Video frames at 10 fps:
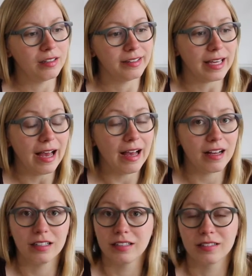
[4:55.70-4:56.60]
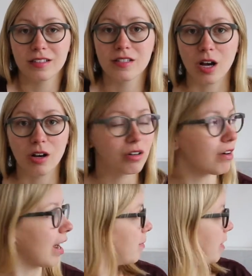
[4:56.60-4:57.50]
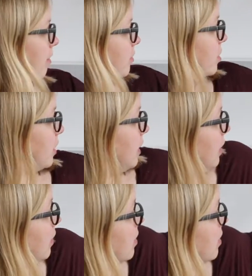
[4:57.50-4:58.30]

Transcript: Yeah, so grab a cup of tea.